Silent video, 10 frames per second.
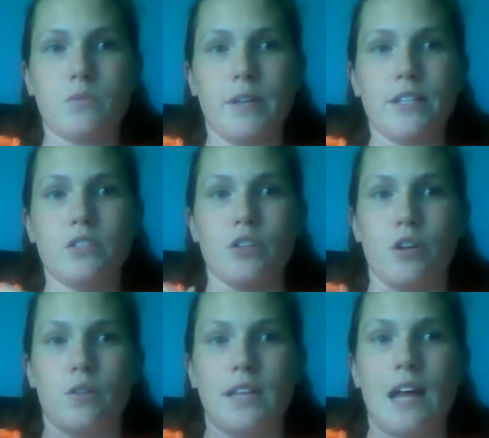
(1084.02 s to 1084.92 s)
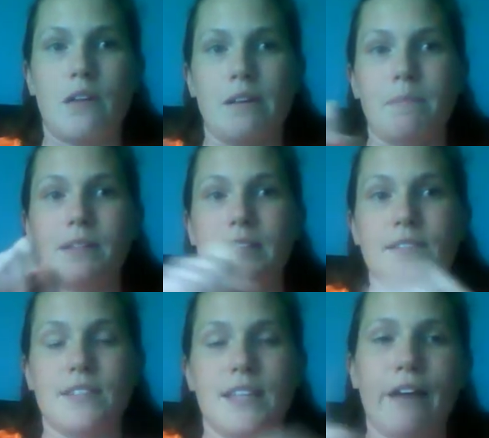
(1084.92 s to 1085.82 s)
one to go, Lowry
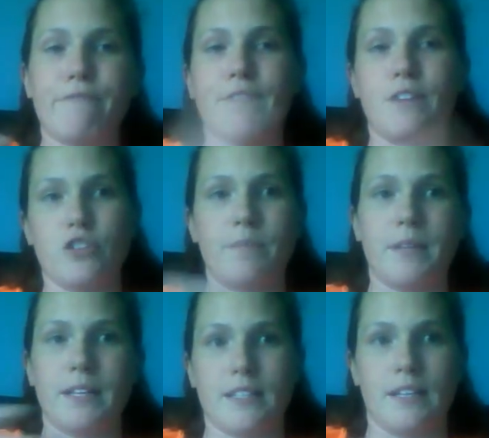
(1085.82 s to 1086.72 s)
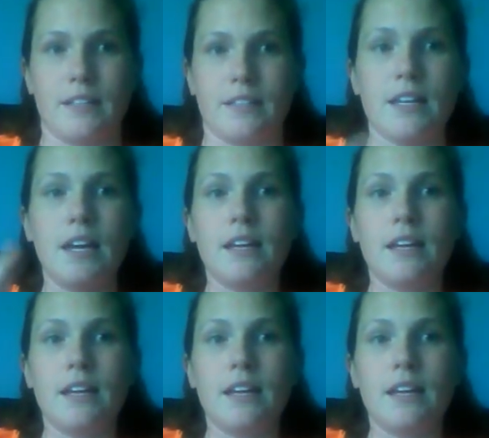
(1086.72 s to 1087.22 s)
believes that. Finish up that sentence.